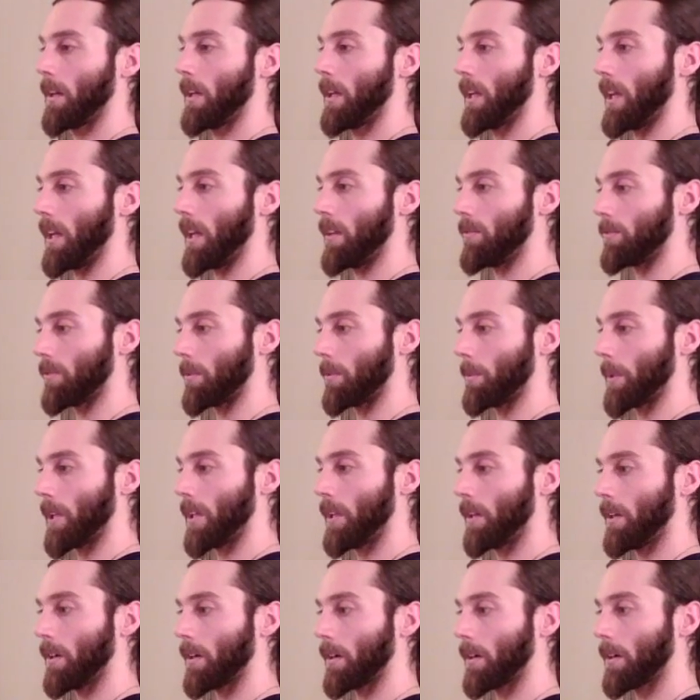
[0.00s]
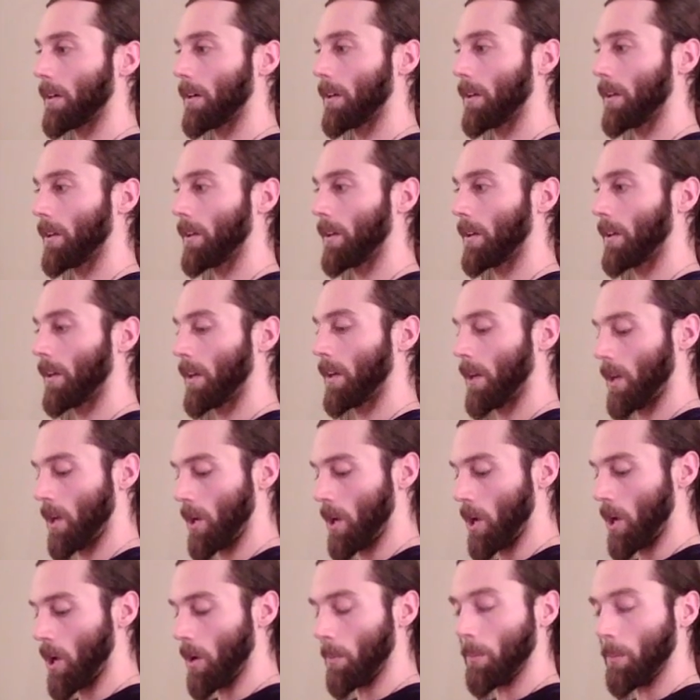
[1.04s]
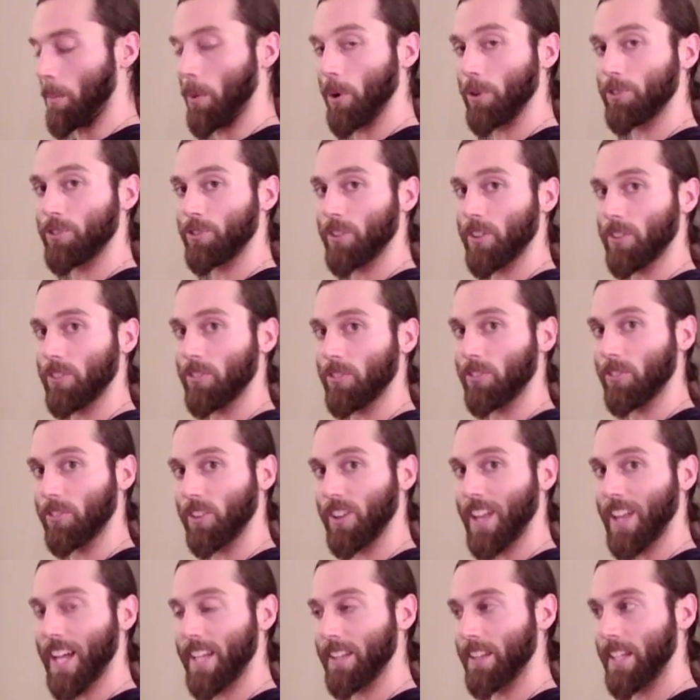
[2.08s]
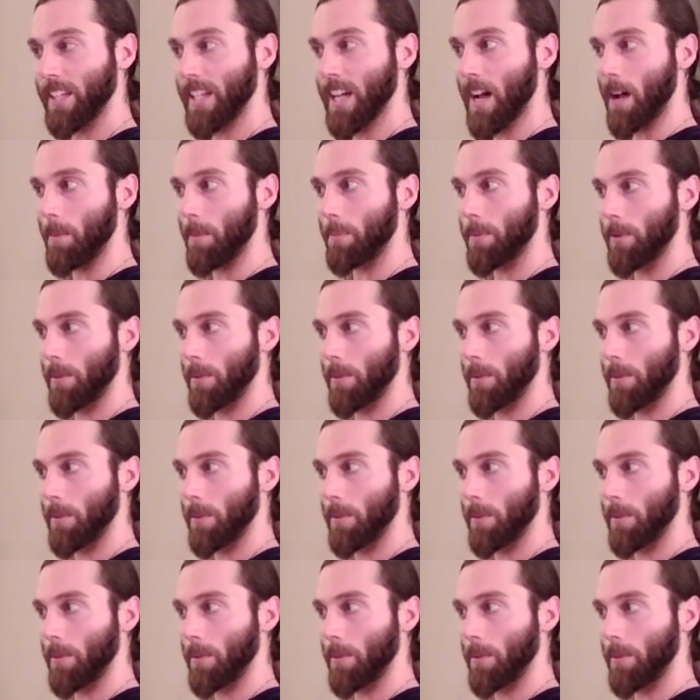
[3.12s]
And from here, pushing slightly up,